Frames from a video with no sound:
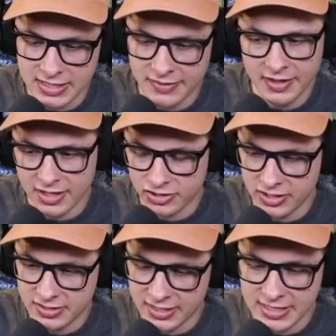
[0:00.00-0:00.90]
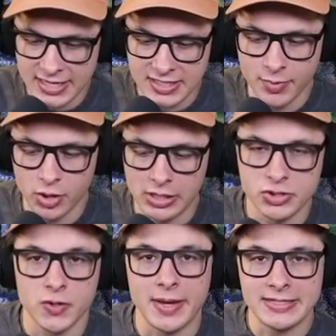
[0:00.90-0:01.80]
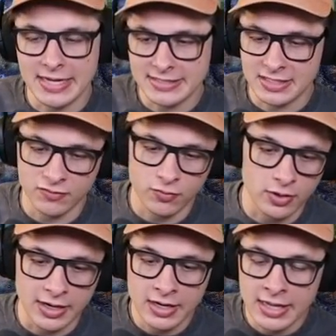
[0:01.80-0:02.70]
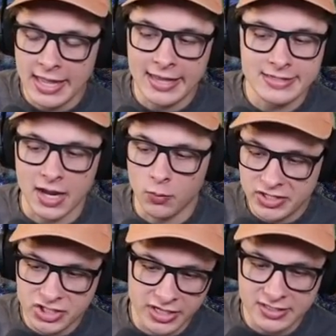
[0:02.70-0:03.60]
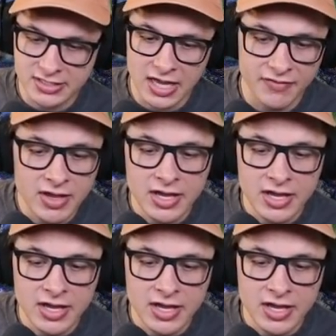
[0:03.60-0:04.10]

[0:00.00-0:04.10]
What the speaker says: I think it actually is the exact same build I was doing my testing for anti-Witch King stuff.